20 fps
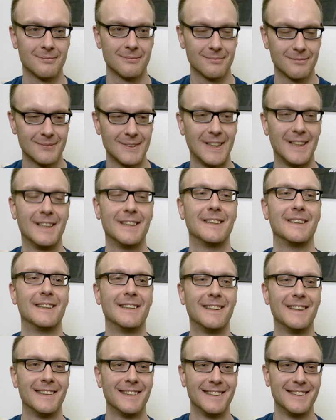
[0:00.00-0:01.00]

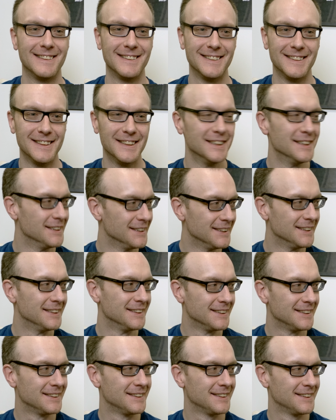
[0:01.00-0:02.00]

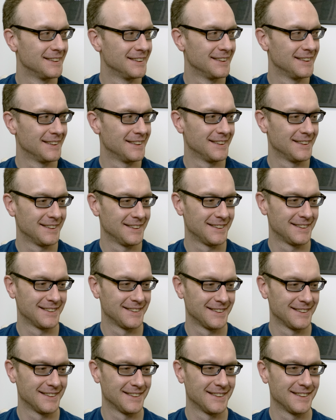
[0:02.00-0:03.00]

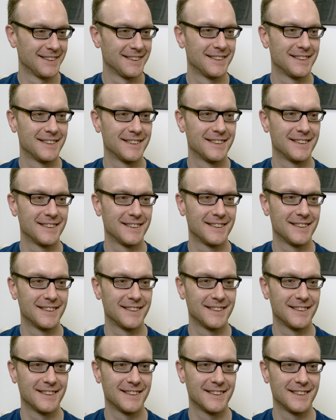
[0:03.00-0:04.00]

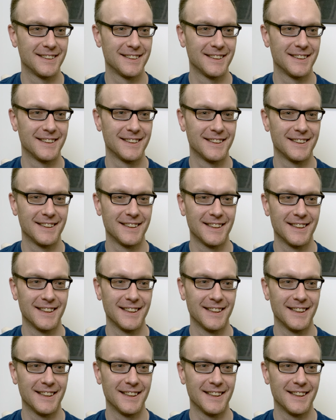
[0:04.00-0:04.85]
(not speaking)